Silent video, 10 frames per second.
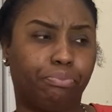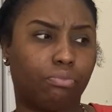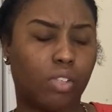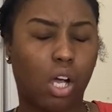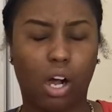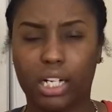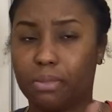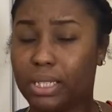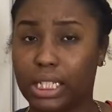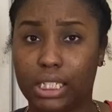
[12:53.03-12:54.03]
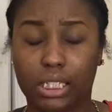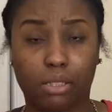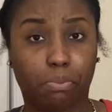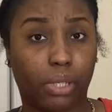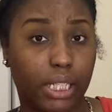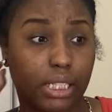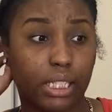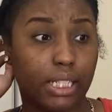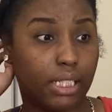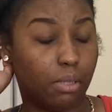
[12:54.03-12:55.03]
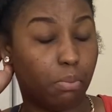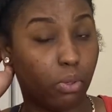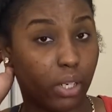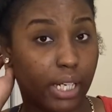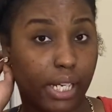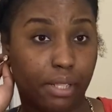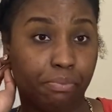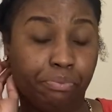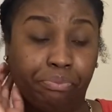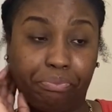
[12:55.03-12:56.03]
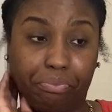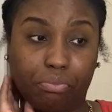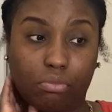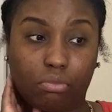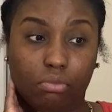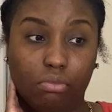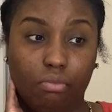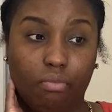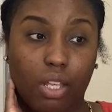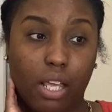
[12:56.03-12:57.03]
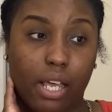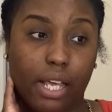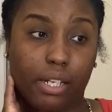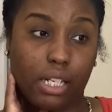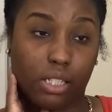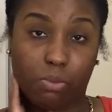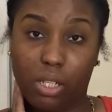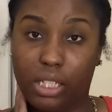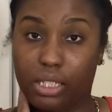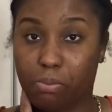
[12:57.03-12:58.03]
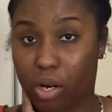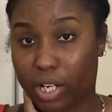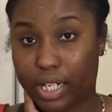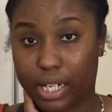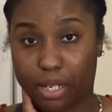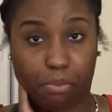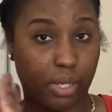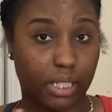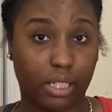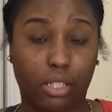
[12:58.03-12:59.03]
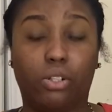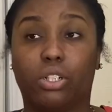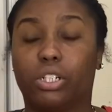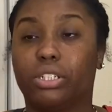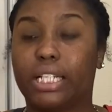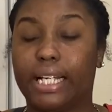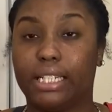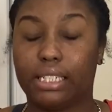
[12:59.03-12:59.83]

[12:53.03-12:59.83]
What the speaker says: cards, because branding is important, and as well as marketing and branding, it all goes hand in